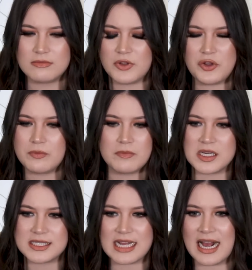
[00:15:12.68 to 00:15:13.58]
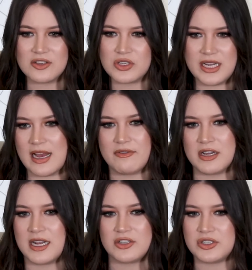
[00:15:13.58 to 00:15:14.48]
you must actually have a
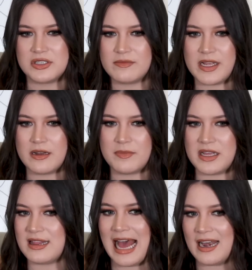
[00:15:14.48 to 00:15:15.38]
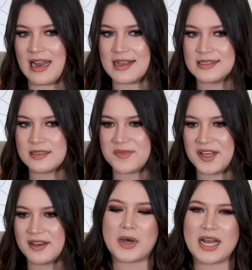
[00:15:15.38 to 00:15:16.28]
connection to me to be that nice to
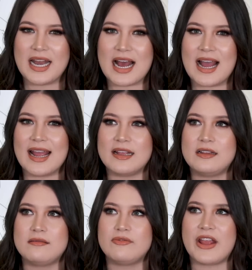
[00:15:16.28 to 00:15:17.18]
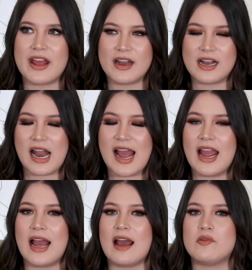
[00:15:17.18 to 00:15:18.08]
me. But I cannot lie,
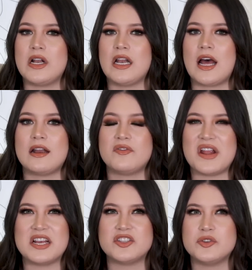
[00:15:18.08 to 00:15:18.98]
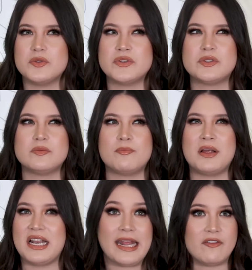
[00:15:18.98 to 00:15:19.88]
I have a lot of issues
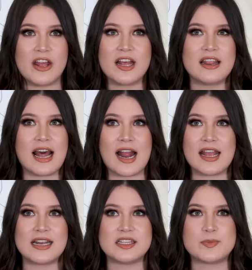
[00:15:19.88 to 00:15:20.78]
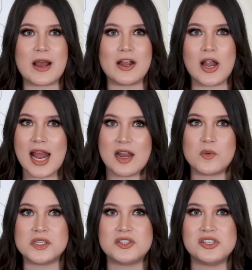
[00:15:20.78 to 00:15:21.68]
believing that I can inspire
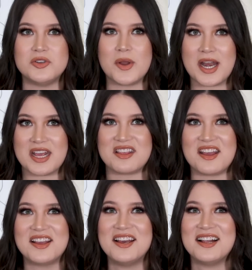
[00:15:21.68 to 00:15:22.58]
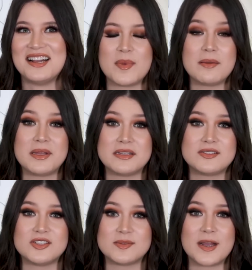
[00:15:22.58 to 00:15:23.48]
anyone to do anything. Maybe it's
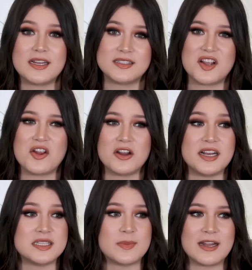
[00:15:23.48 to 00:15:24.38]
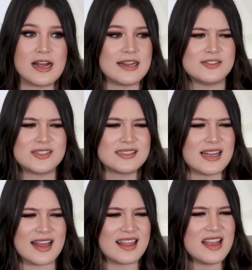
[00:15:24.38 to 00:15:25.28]
just my insecurities, but I
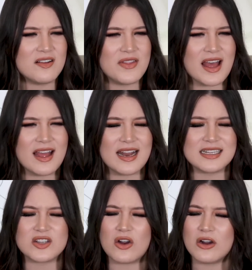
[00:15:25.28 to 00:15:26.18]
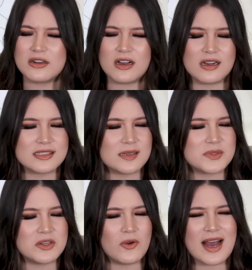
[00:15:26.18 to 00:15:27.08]
think of that and it's a hard concept
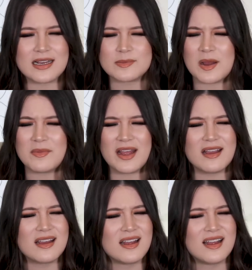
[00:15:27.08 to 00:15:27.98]
to grasp. I'm like,